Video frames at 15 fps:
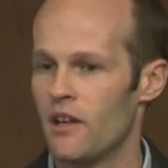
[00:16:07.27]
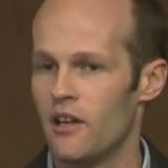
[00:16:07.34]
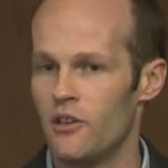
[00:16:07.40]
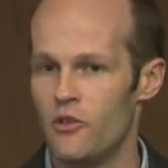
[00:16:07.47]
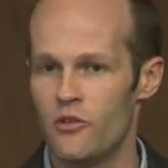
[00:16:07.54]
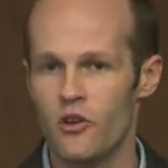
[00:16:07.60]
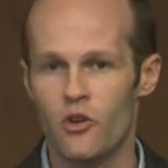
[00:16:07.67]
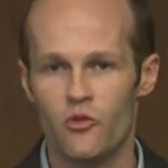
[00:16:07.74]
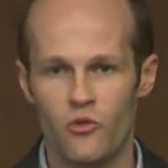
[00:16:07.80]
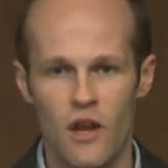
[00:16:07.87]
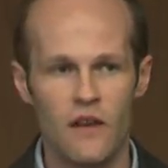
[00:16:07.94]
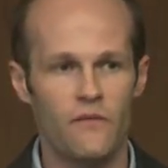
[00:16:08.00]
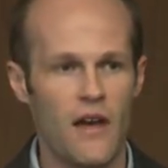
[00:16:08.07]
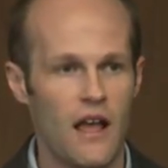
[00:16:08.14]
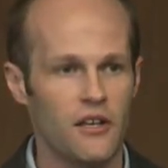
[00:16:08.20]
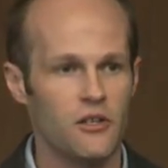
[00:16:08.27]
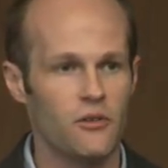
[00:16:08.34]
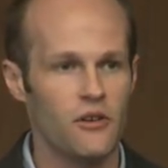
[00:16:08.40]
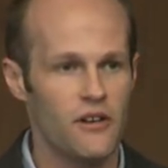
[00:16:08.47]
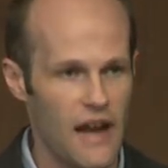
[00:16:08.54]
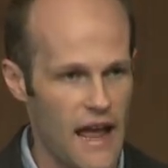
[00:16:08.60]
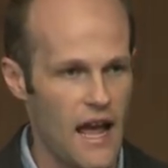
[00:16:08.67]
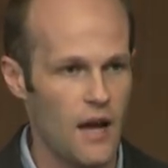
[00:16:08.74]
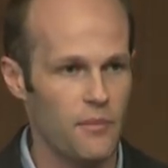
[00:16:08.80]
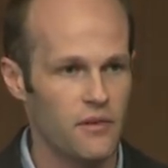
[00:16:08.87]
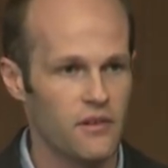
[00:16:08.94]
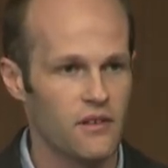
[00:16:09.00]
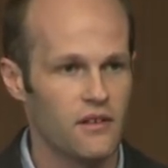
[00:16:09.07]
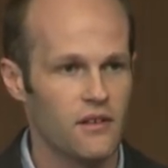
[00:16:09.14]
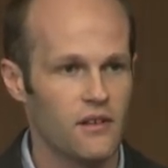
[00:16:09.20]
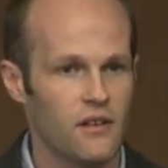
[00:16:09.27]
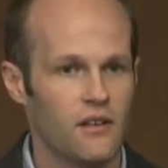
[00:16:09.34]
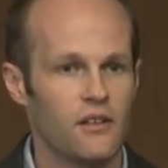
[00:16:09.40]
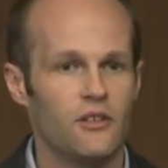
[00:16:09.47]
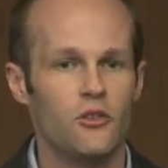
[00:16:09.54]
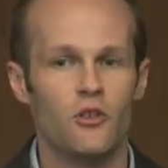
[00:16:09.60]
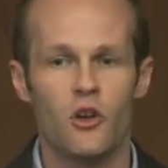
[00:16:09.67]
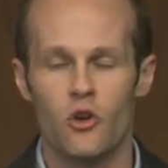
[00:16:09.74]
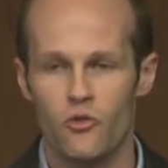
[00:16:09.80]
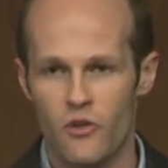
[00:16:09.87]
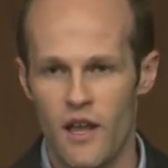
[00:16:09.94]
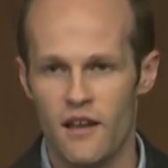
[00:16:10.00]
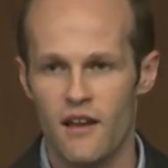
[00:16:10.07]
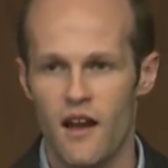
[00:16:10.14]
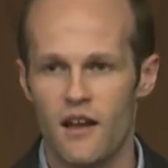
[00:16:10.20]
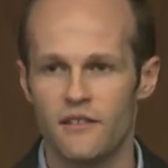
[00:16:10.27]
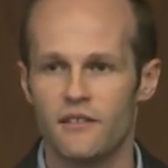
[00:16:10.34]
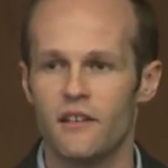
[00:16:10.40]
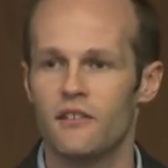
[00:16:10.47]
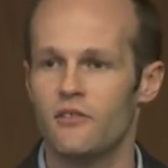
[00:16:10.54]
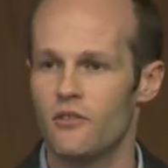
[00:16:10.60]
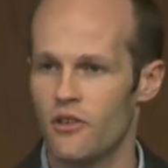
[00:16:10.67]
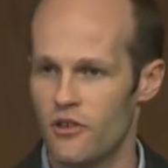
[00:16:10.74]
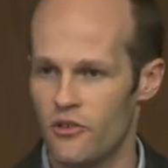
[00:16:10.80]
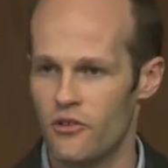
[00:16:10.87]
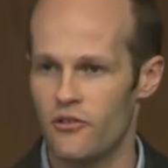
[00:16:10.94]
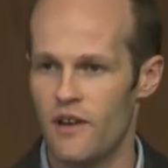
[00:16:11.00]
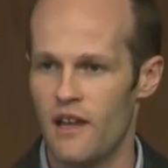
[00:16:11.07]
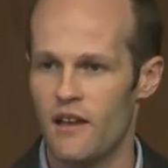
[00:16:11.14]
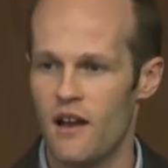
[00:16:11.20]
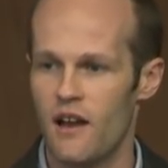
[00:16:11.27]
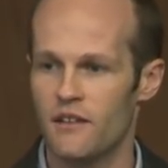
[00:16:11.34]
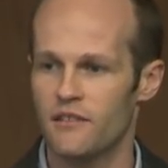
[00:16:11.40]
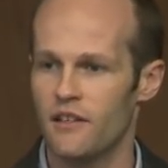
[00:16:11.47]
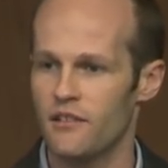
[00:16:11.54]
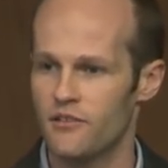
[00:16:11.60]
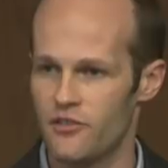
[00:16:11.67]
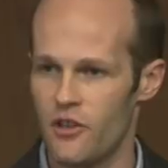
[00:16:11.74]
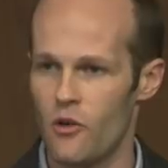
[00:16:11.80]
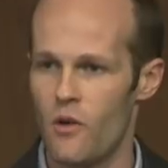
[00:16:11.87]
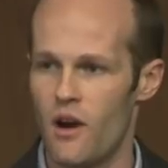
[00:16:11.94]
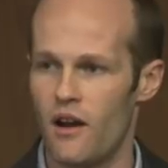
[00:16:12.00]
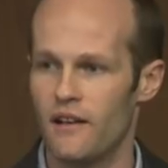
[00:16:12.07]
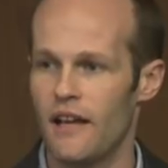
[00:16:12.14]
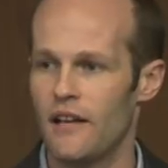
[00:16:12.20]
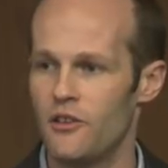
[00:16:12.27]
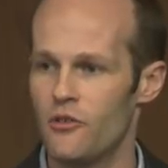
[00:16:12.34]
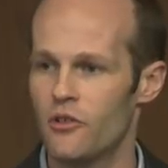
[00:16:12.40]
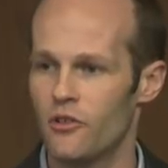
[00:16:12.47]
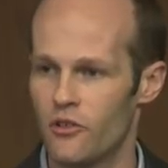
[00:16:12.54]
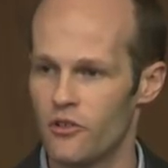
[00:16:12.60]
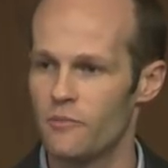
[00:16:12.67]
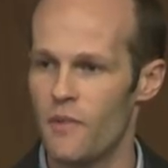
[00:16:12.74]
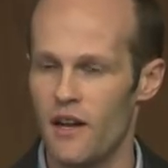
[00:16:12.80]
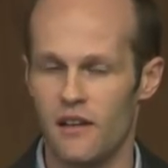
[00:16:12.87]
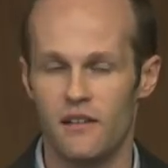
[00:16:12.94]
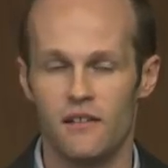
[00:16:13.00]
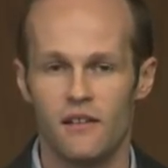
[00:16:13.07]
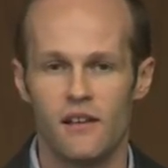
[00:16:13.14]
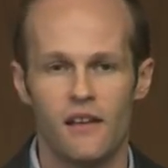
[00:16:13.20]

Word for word: You can create value in our app, you can create content, you can curate content, and so on, and you can earn money.